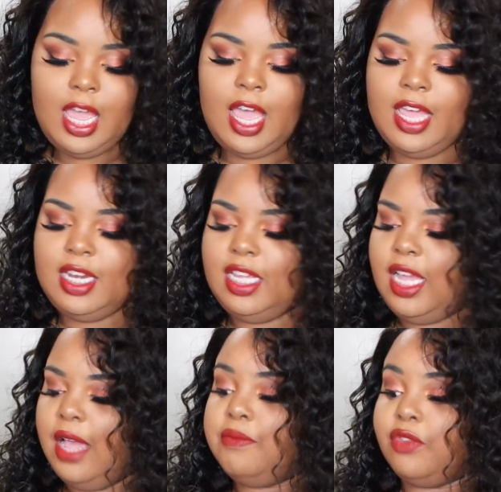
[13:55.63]
honey,
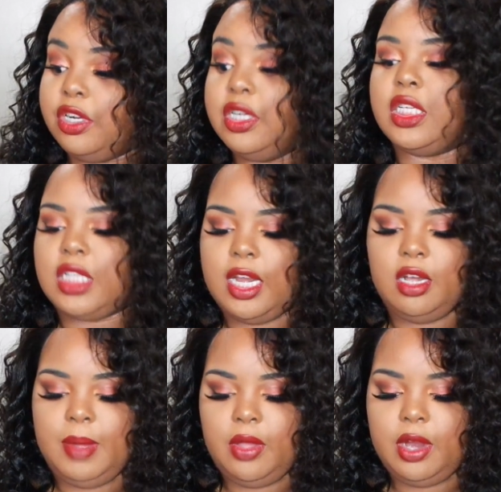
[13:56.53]
I'm real excited
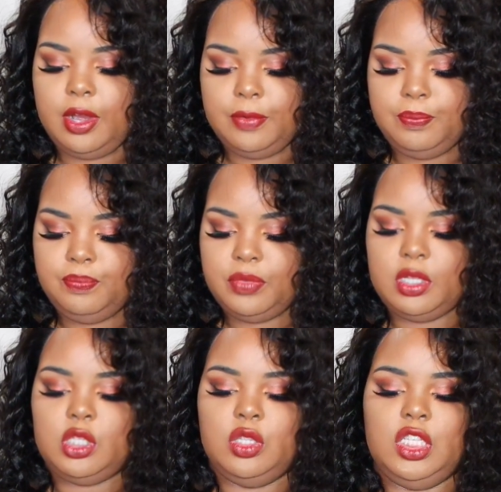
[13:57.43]
about her.
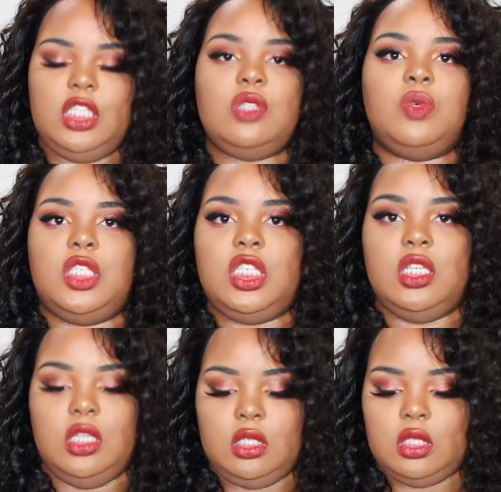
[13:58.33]
So this is what she
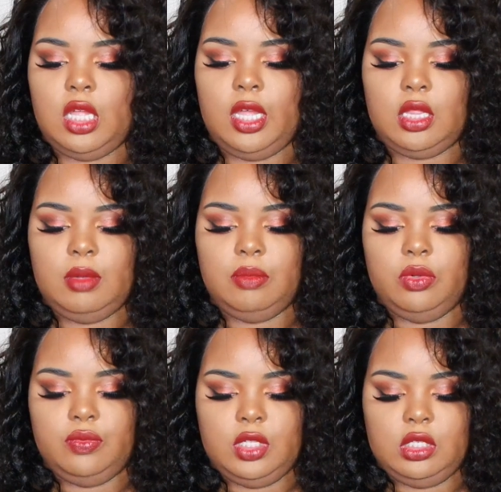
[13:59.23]
looks like. Let me
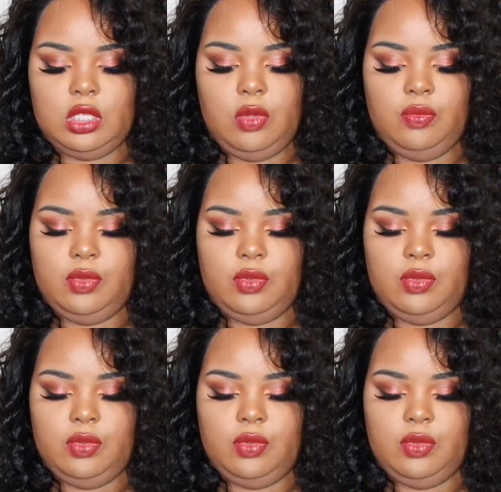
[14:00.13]
move this over.